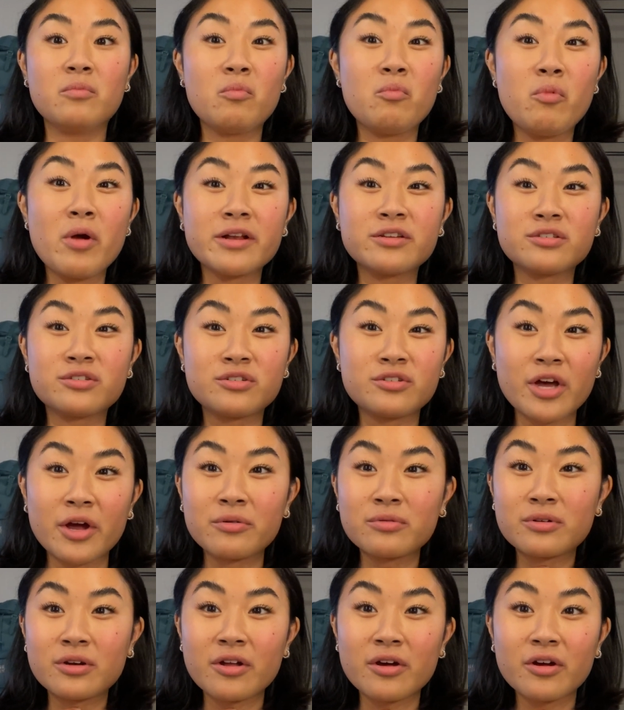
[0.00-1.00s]
which
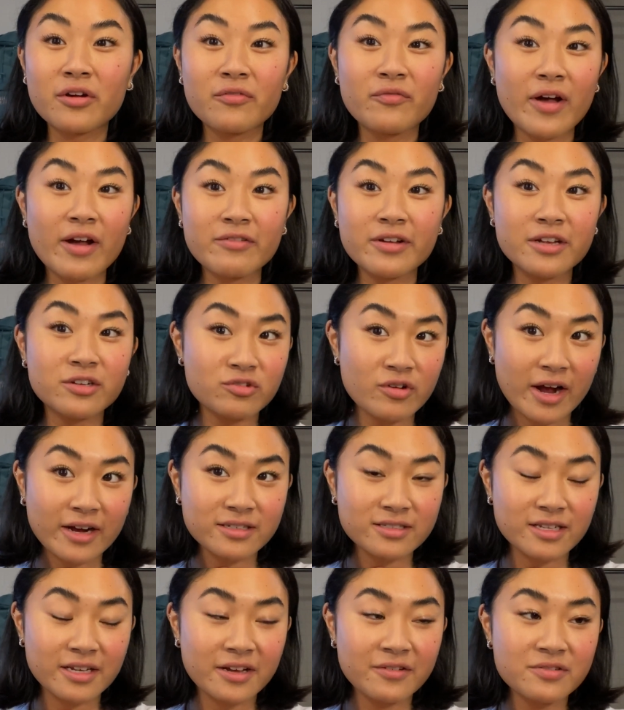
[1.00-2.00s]
don't look very
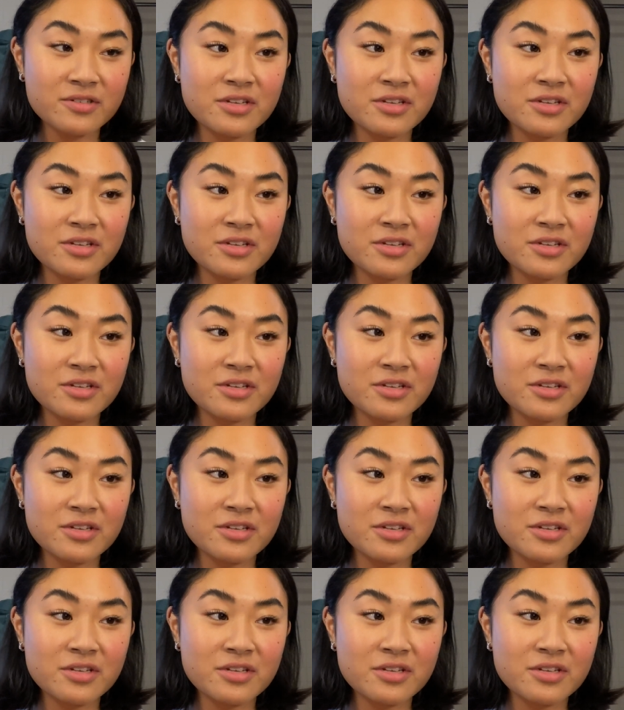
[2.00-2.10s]
attractive.